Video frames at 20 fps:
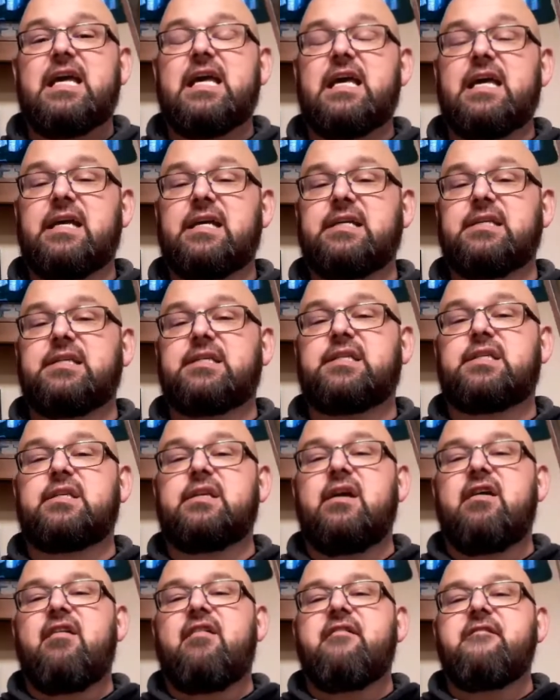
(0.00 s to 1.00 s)

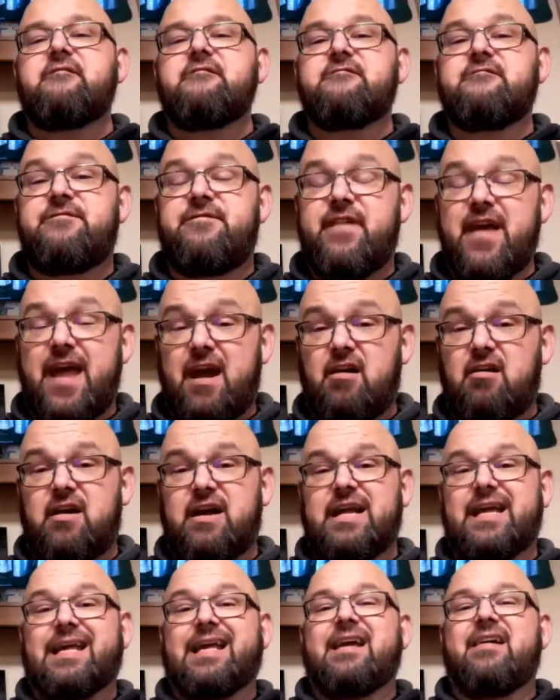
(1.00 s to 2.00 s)
is
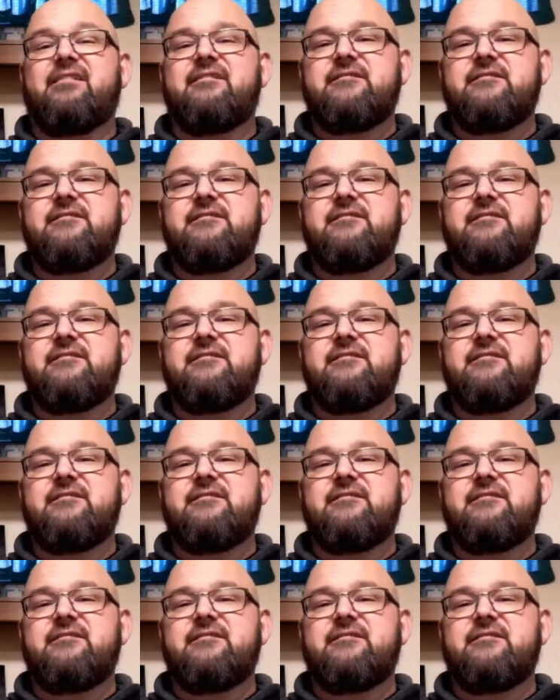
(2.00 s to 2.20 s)
very,